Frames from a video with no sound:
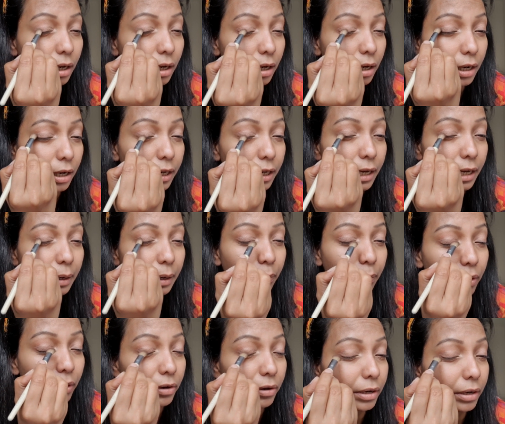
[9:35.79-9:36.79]
I am
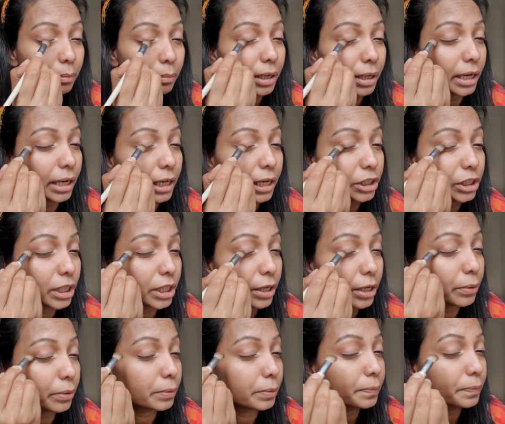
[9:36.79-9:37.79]
wearing my
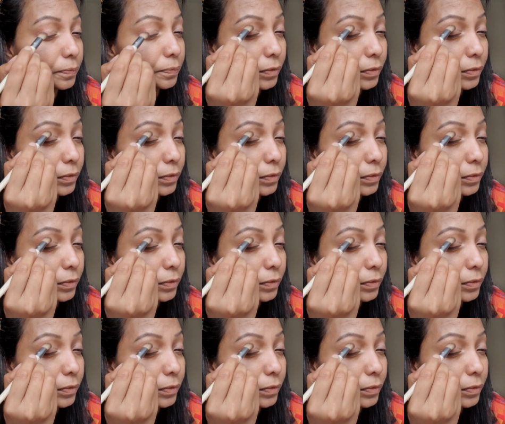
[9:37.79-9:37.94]
eyeshadow.